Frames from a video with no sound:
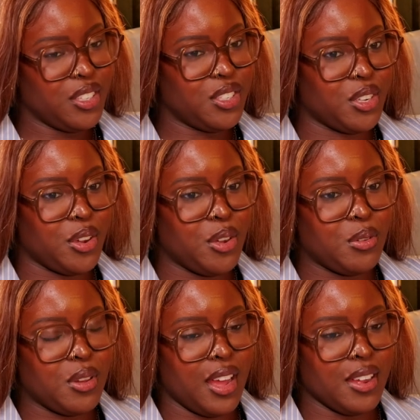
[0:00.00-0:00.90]

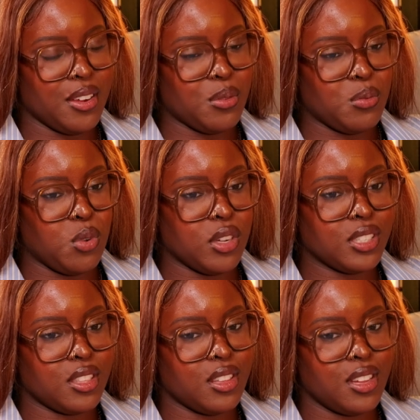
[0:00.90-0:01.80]
so like,
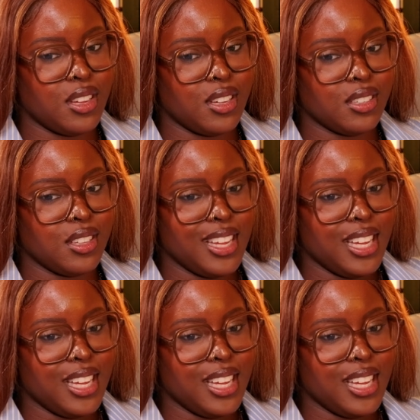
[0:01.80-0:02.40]
what's the